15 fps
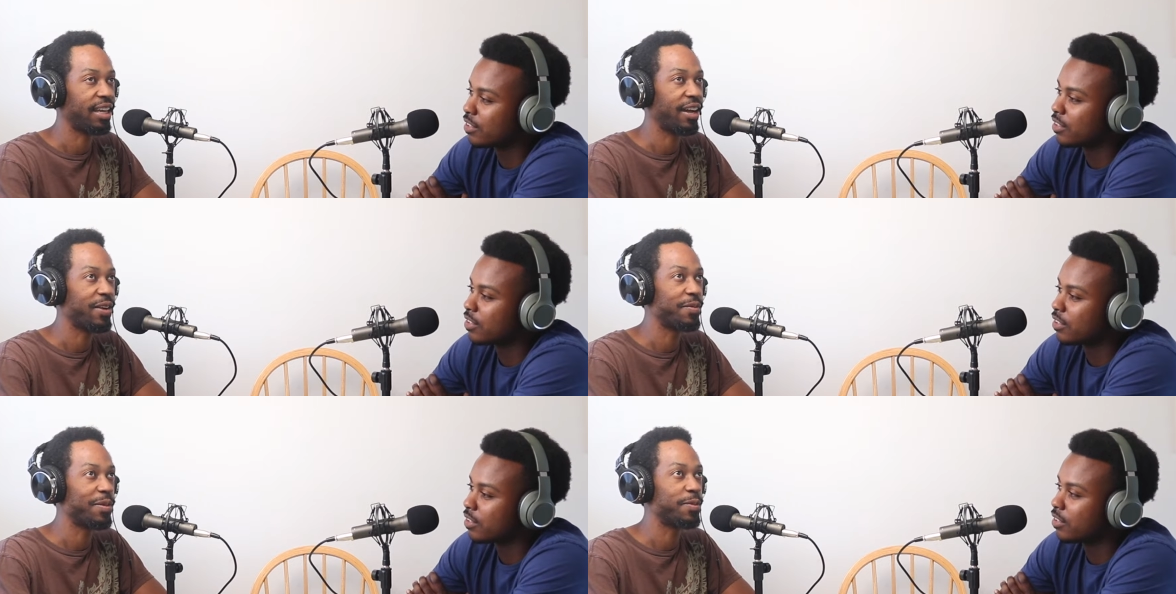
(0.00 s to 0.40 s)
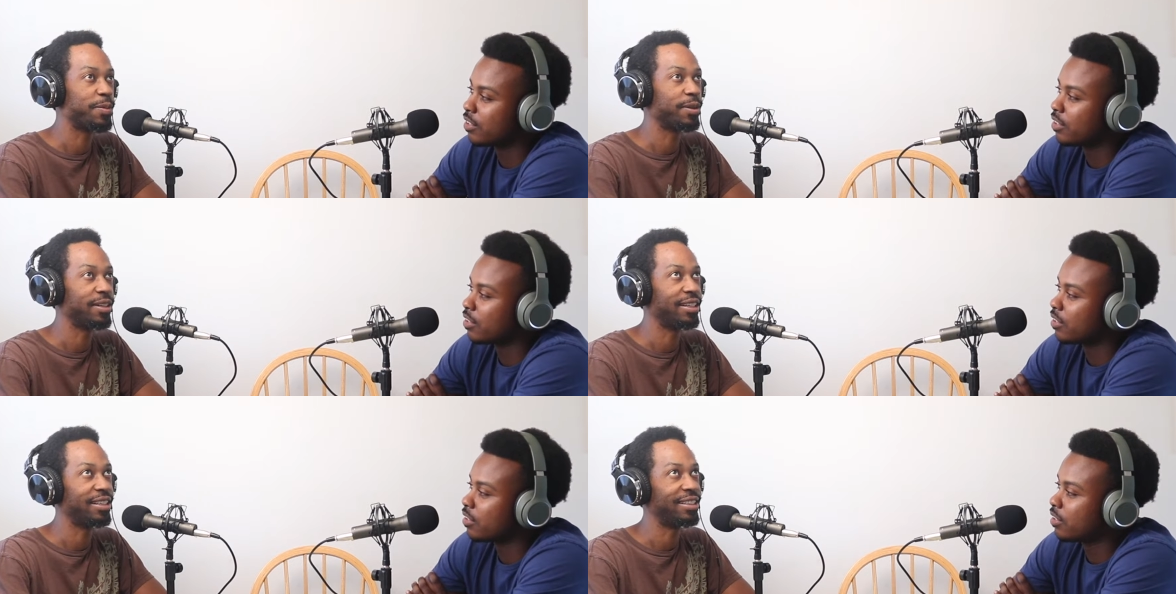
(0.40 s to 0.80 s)
Speaker 1: I
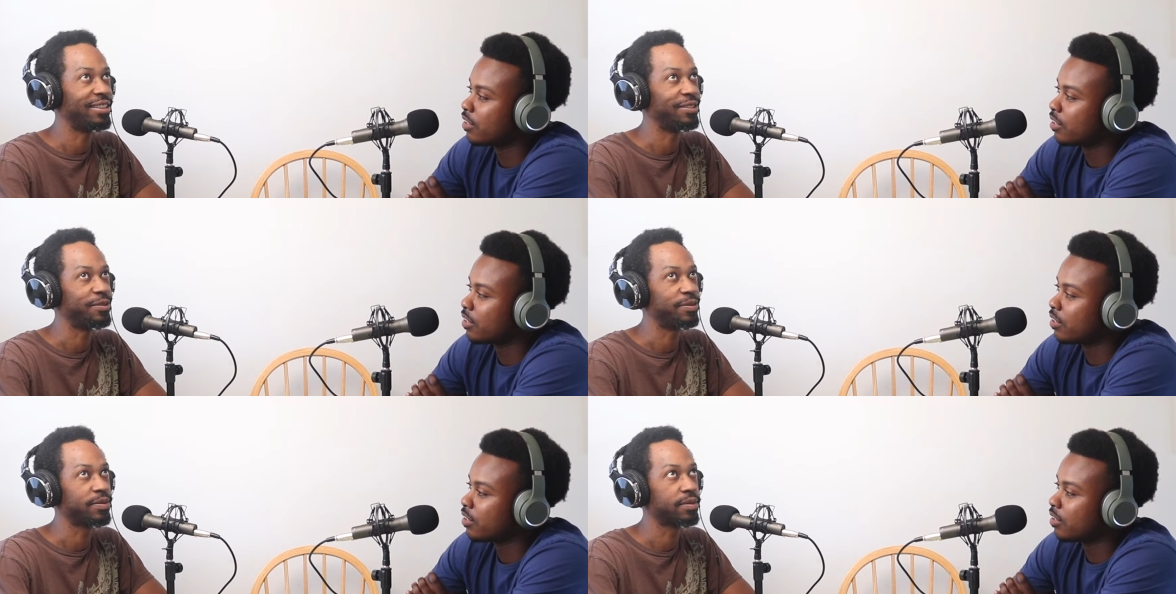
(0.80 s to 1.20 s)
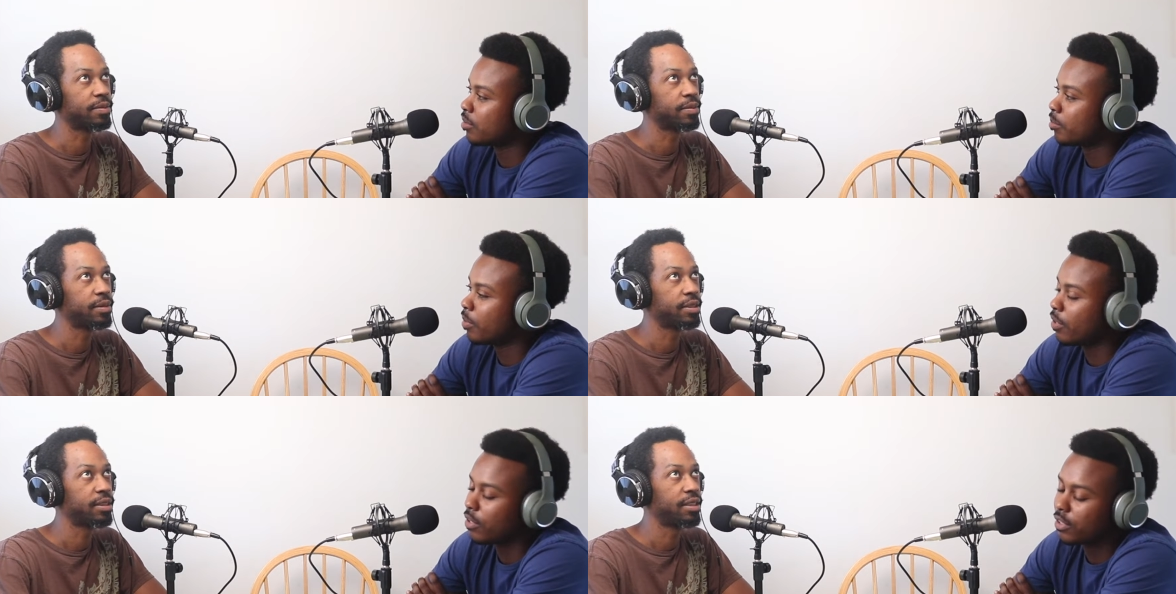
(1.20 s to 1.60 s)
remember. Um,
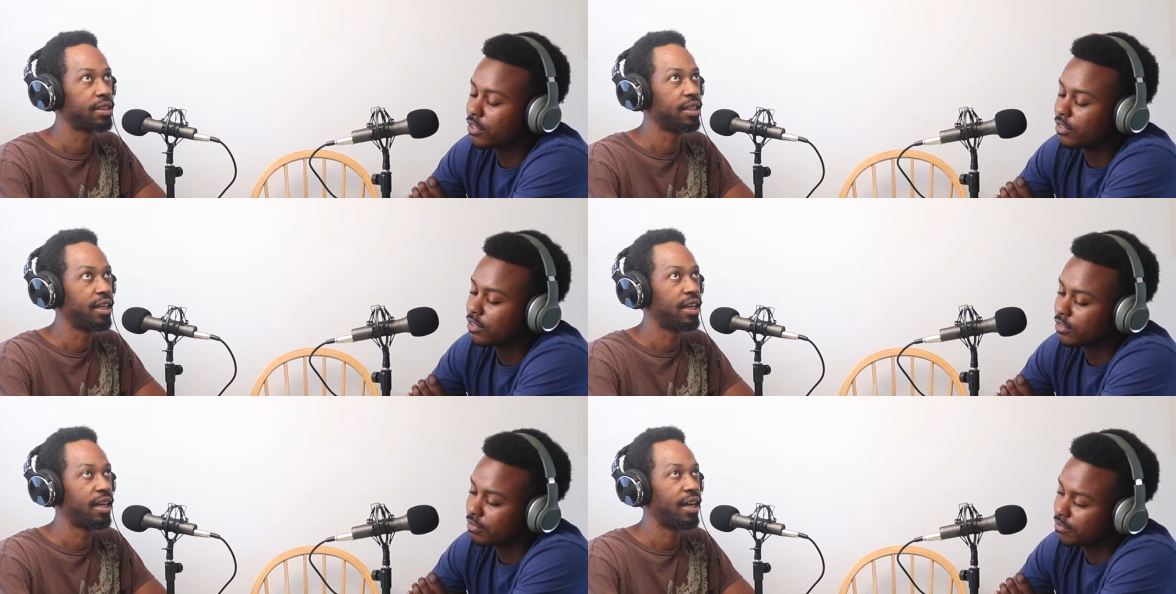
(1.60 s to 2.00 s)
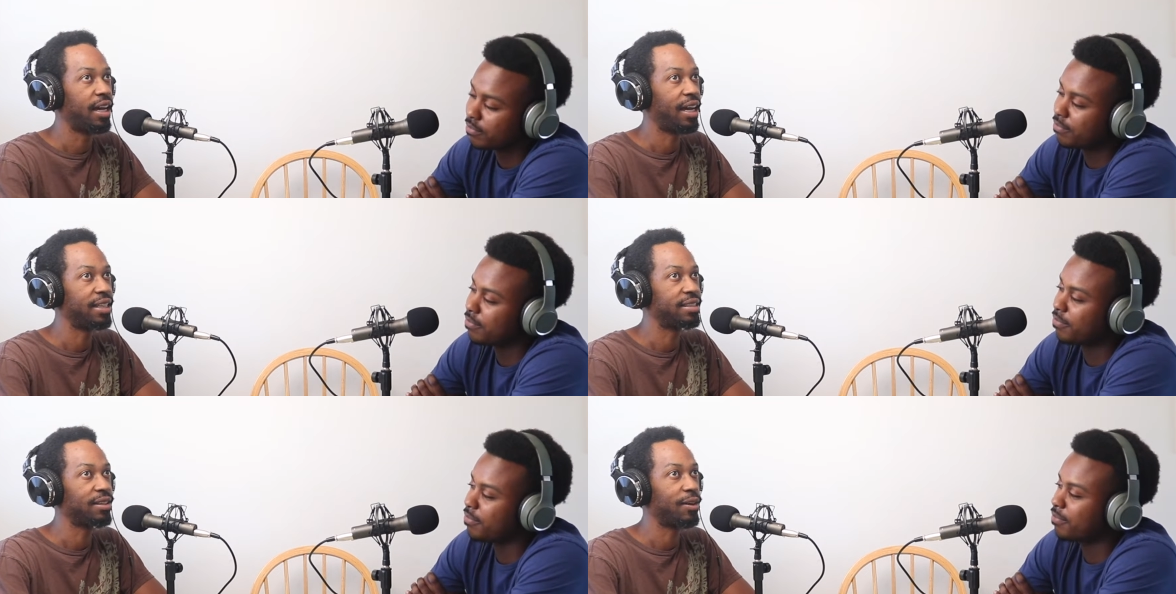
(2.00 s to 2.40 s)
Pause.
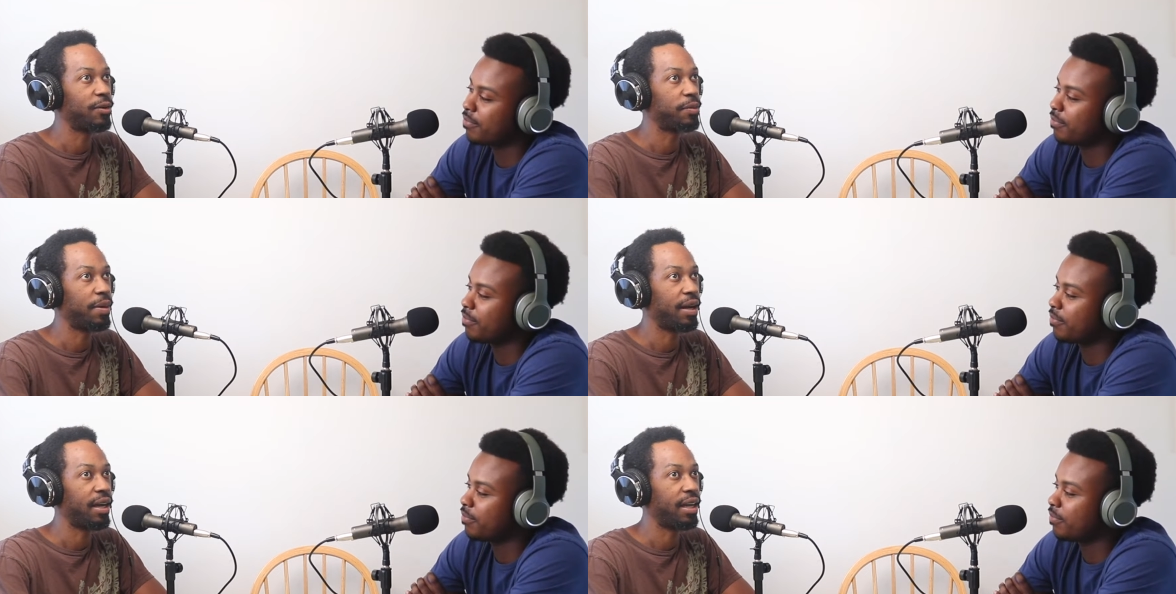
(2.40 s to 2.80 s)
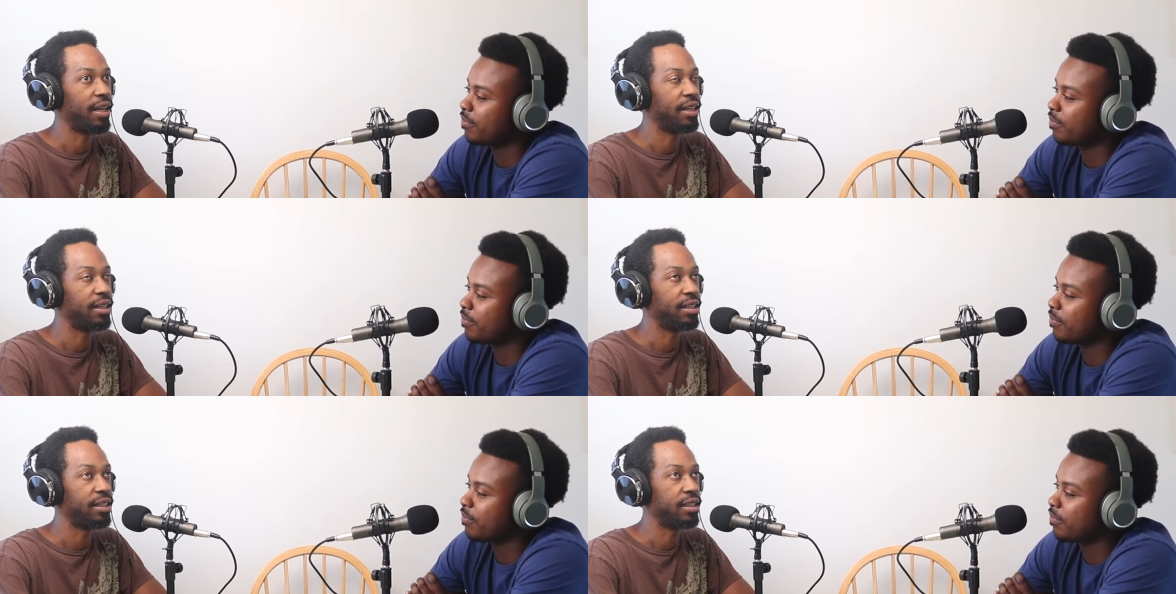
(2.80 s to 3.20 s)
I told my.
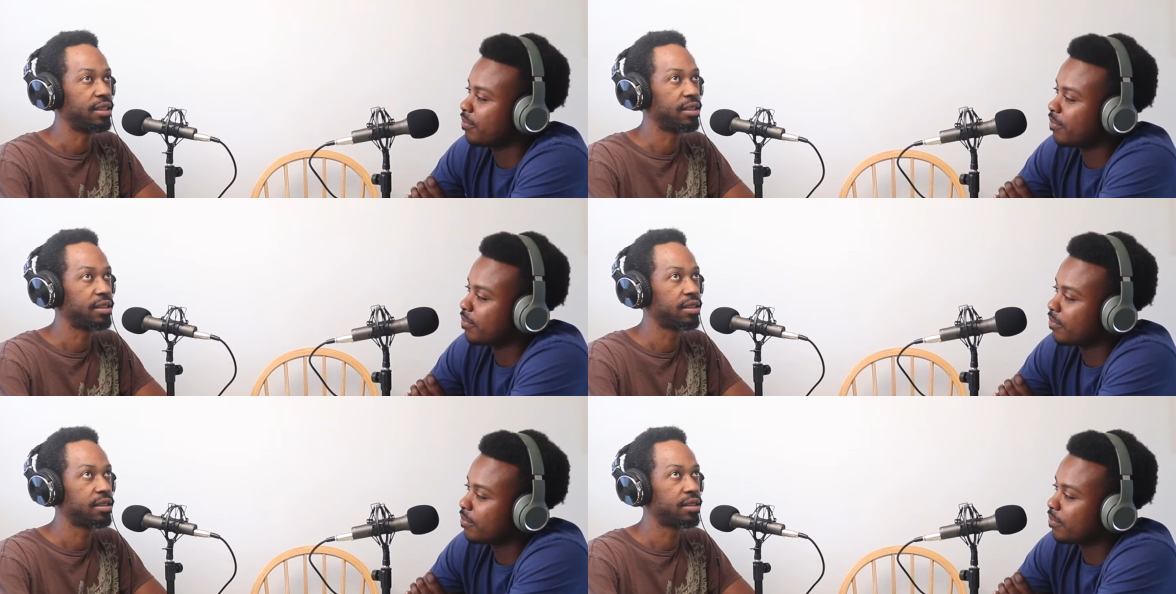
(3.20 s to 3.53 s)
Uh,